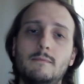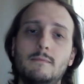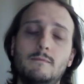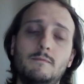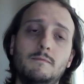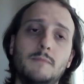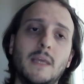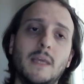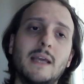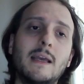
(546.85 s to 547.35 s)

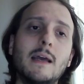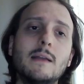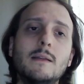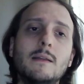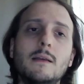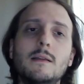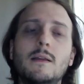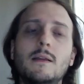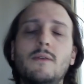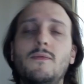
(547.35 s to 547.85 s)

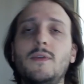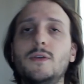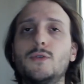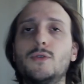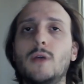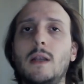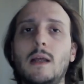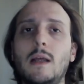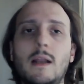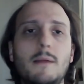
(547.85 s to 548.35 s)
Regarding the
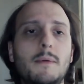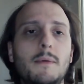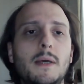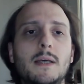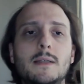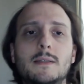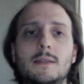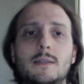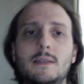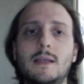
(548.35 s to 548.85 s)
visual
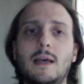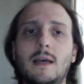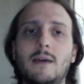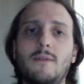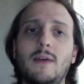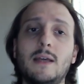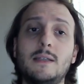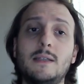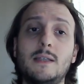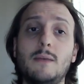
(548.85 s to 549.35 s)
elements, they are
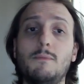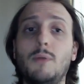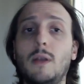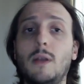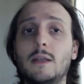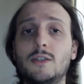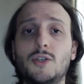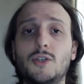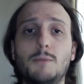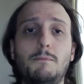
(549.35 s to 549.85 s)
very simple.
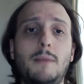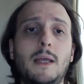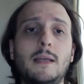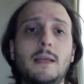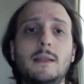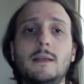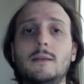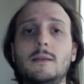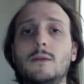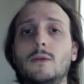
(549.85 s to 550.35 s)
I
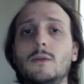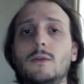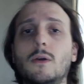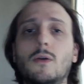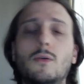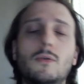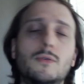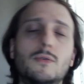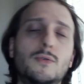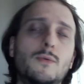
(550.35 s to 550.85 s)
played it on the
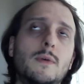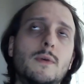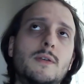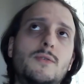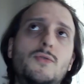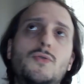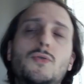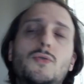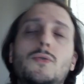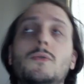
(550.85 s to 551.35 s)
Oculus
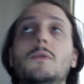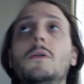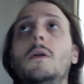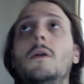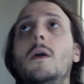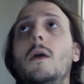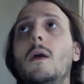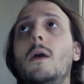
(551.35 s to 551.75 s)
Quest 2.